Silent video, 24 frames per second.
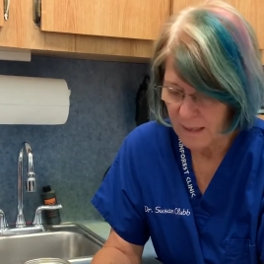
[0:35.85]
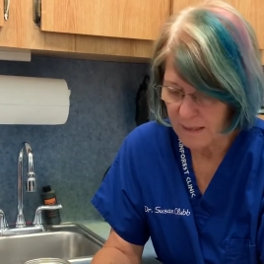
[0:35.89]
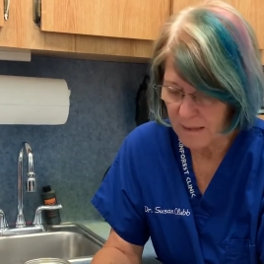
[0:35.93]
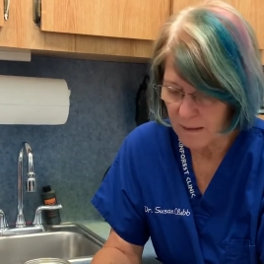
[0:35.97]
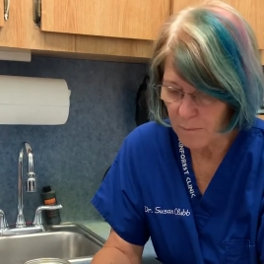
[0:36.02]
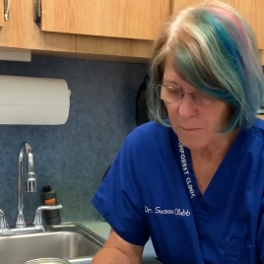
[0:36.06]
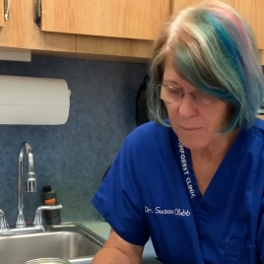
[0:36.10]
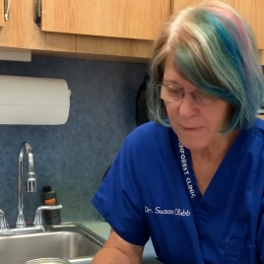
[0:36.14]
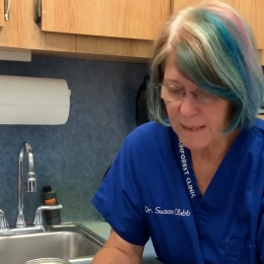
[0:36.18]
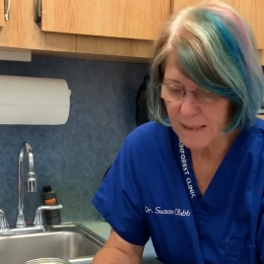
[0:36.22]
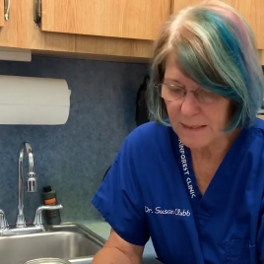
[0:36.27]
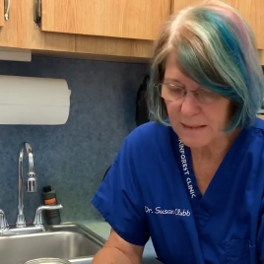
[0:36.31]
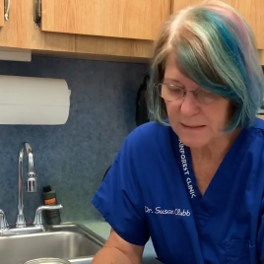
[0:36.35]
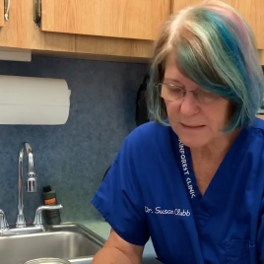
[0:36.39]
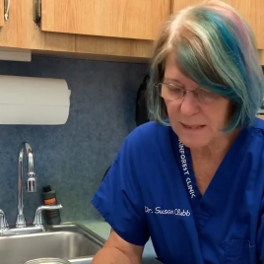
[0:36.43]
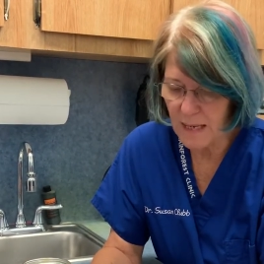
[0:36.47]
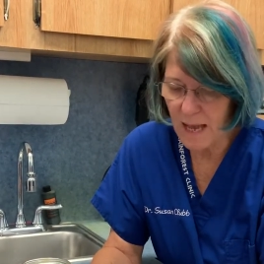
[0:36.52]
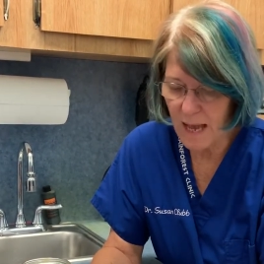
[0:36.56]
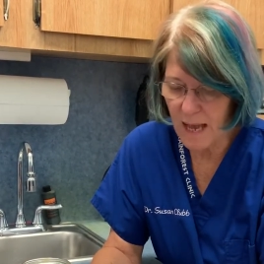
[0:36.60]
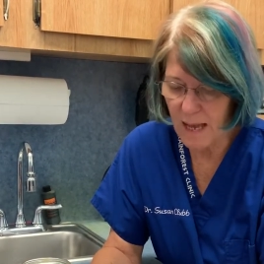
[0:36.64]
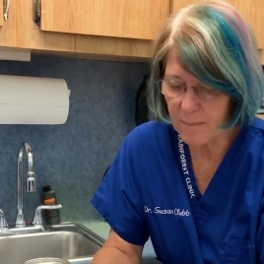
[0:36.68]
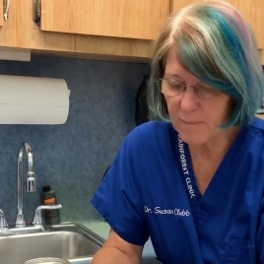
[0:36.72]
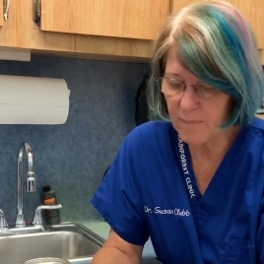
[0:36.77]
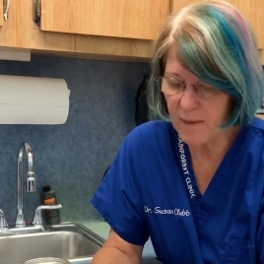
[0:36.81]
In the
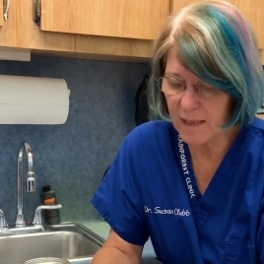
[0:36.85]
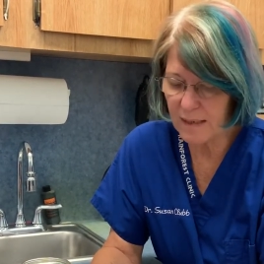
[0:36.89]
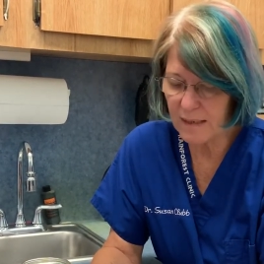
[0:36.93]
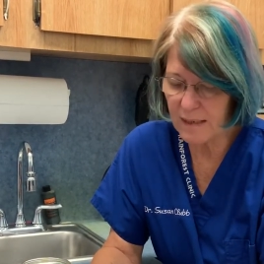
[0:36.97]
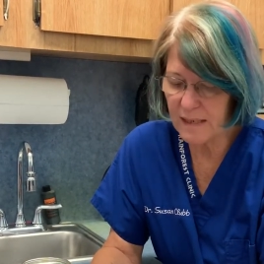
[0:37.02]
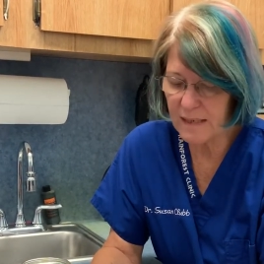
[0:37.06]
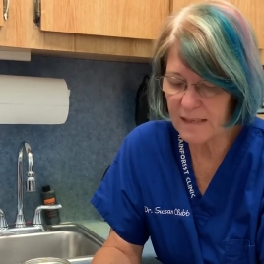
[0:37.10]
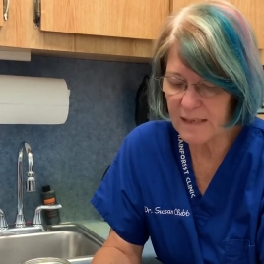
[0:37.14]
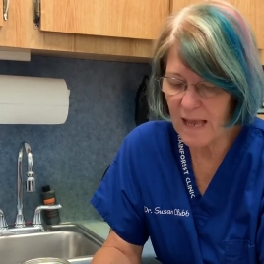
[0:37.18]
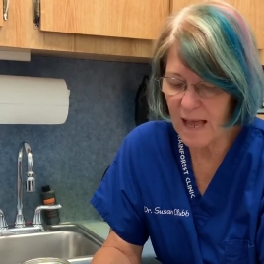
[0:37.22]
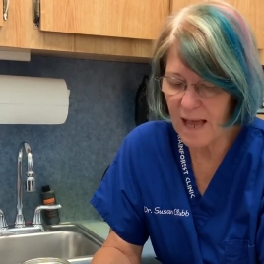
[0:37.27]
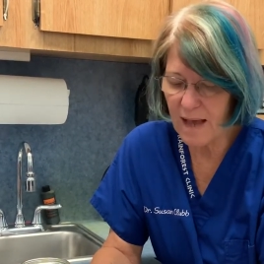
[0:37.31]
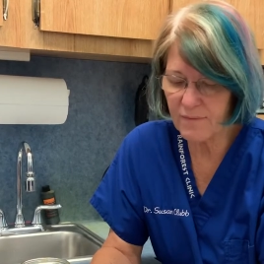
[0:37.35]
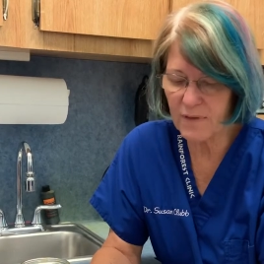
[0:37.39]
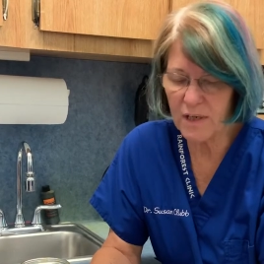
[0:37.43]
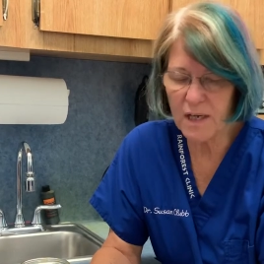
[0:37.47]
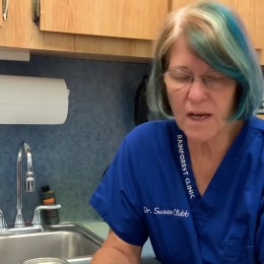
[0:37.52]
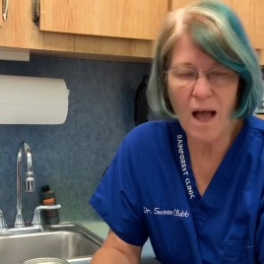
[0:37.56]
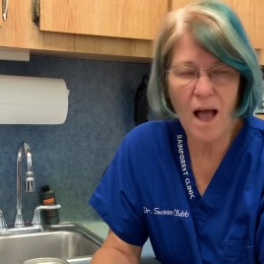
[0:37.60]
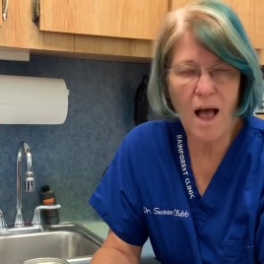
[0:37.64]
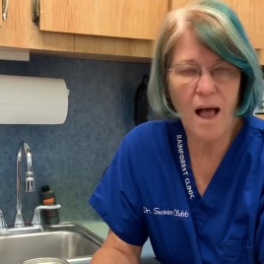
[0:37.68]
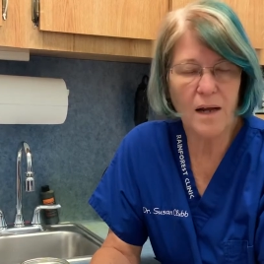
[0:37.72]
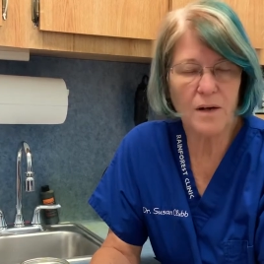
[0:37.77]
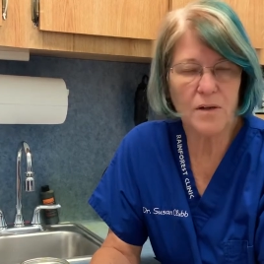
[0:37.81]
meantime, they need to have a
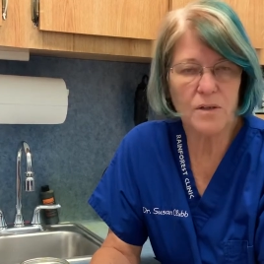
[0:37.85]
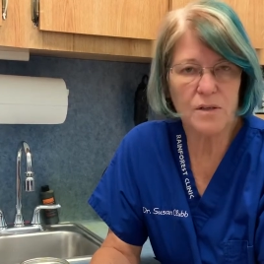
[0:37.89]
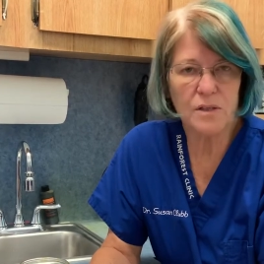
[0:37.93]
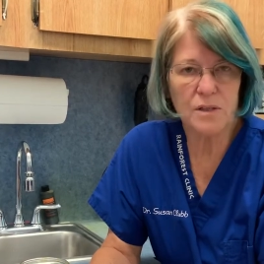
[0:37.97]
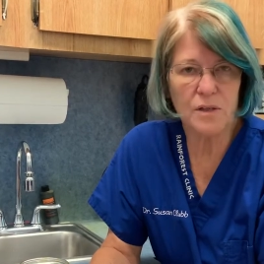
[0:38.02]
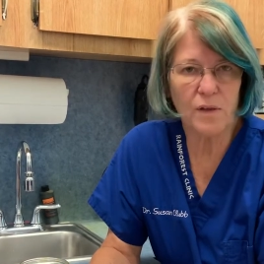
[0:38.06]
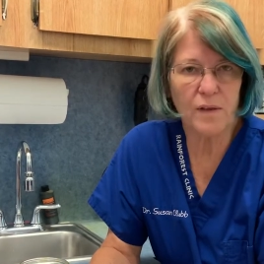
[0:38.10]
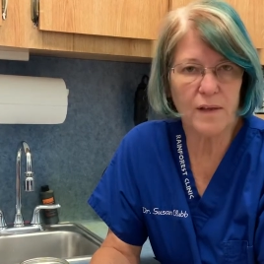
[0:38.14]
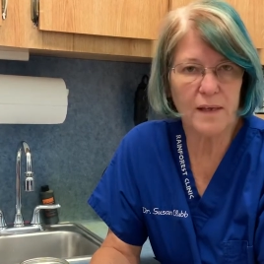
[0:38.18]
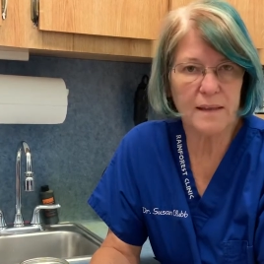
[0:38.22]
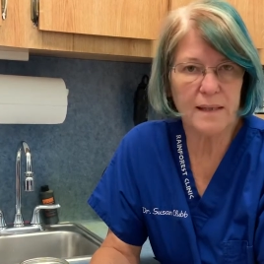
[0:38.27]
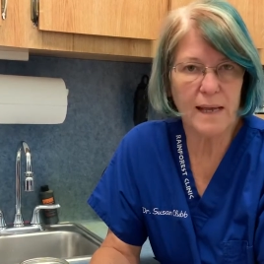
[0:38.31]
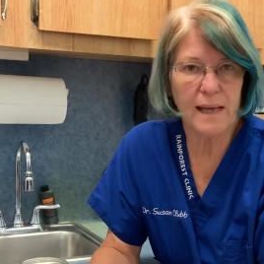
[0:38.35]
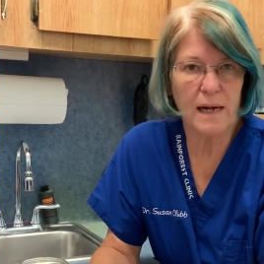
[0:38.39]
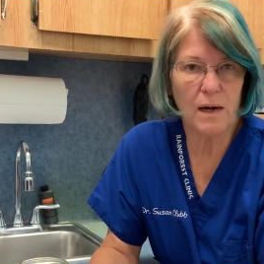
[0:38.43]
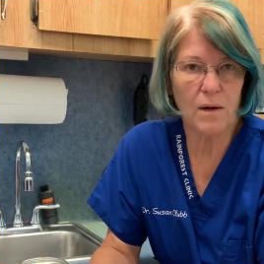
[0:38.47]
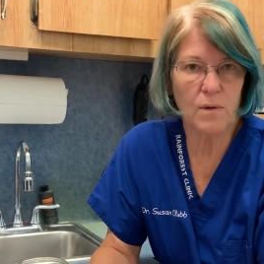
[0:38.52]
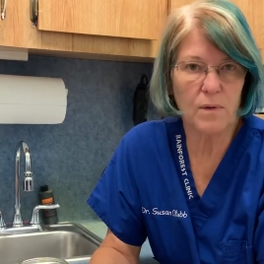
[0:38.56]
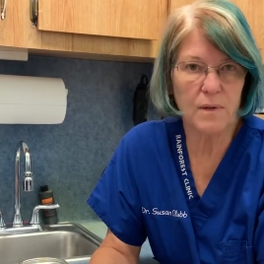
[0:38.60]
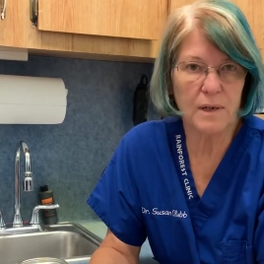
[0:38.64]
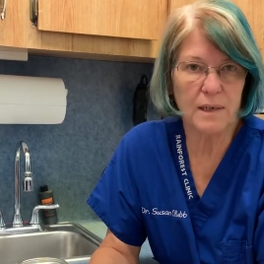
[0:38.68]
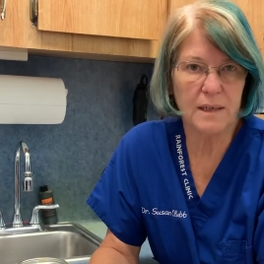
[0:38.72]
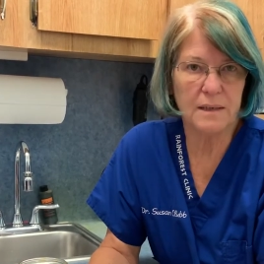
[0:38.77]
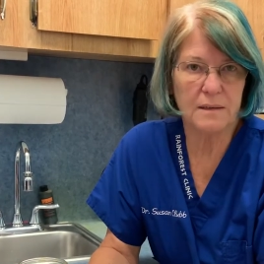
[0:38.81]
collar so that they
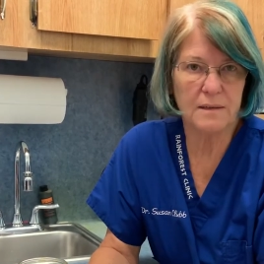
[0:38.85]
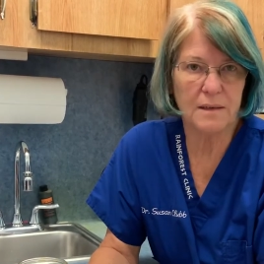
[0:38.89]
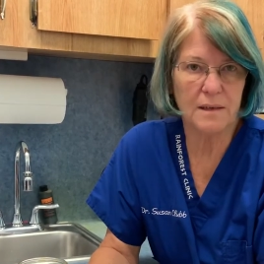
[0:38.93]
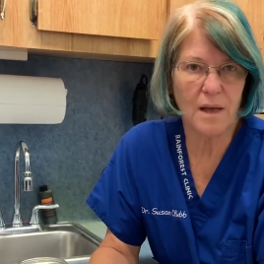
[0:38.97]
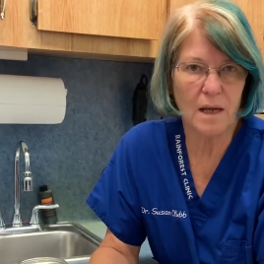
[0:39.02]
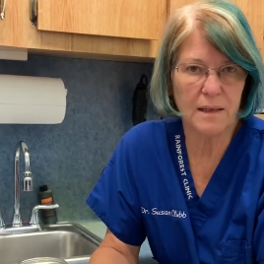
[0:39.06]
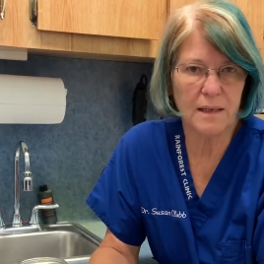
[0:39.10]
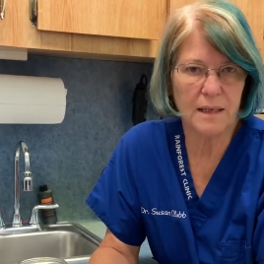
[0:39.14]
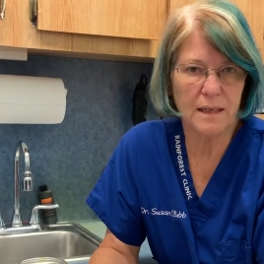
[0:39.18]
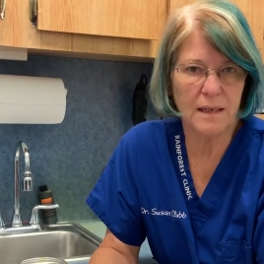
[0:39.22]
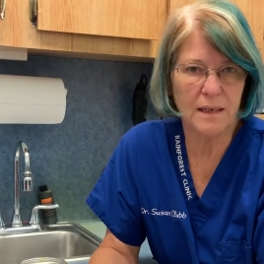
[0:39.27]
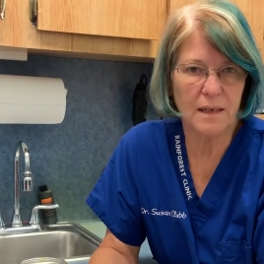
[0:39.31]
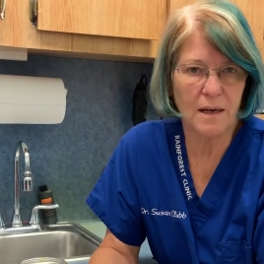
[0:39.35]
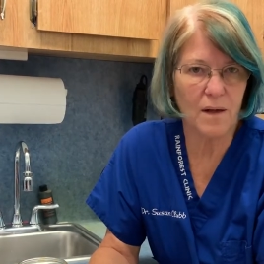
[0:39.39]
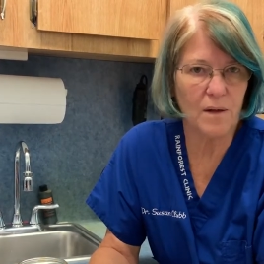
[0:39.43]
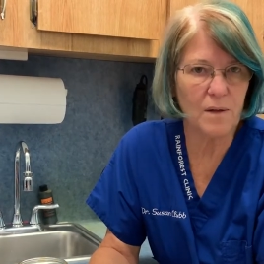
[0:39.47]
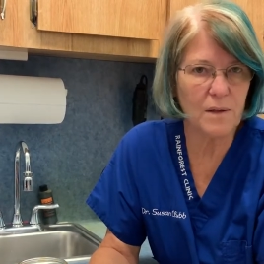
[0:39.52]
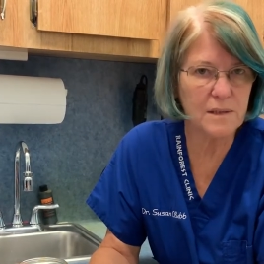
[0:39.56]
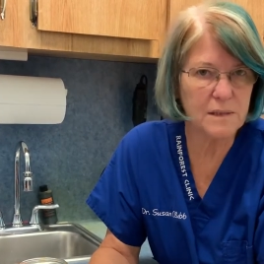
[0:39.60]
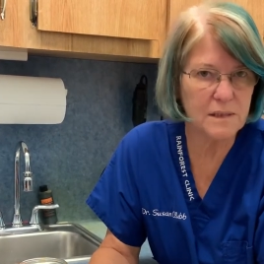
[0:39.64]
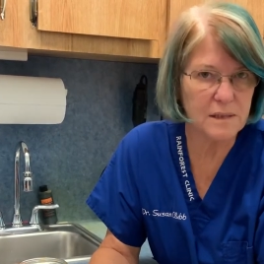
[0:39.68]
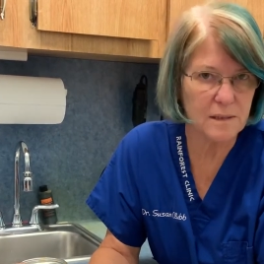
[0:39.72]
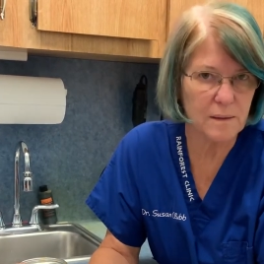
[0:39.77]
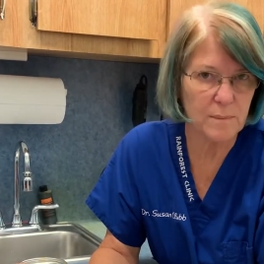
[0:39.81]
don't eat
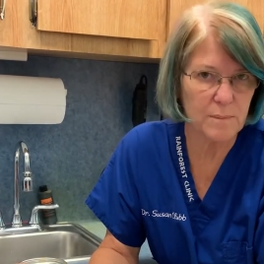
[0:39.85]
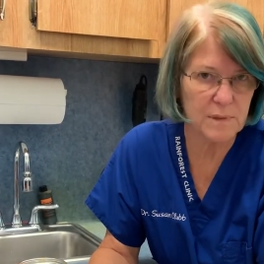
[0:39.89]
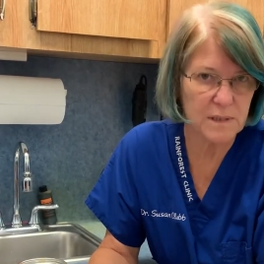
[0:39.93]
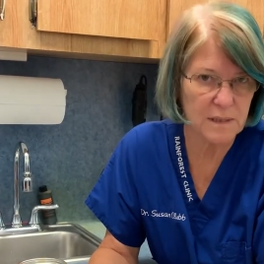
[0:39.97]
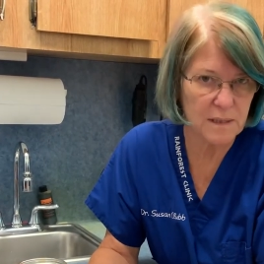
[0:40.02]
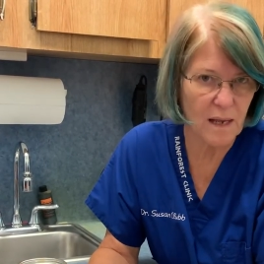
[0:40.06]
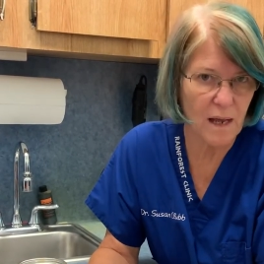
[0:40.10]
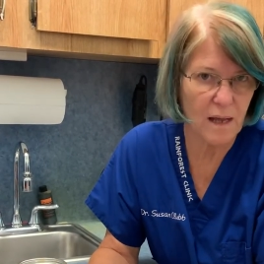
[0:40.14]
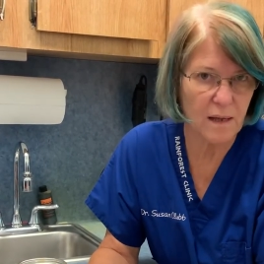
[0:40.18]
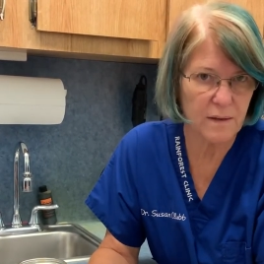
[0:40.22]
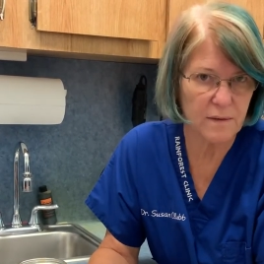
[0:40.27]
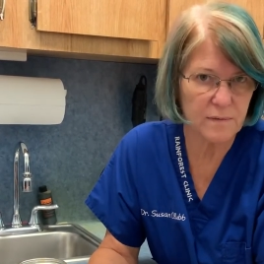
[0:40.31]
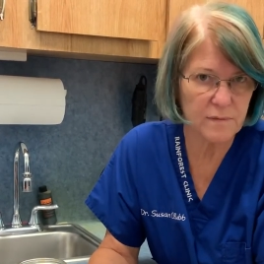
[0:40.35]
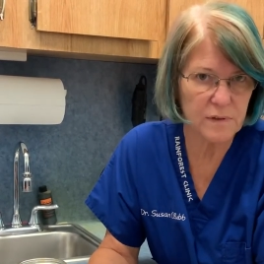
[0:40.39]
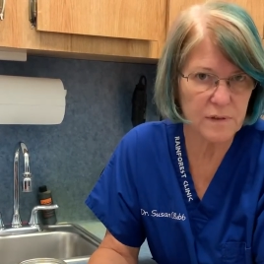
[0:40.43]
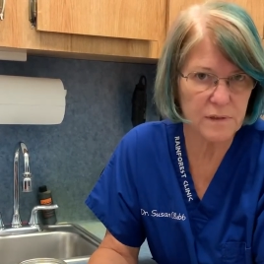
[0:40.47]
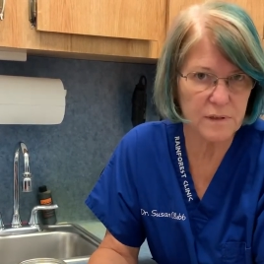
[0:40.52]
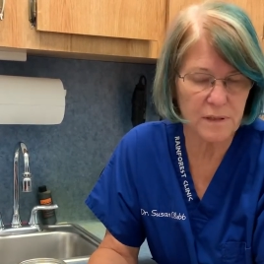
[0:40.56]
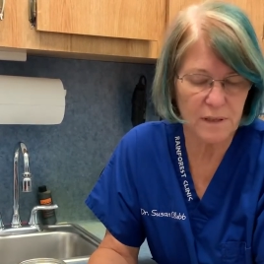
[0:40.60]
holes in themselves.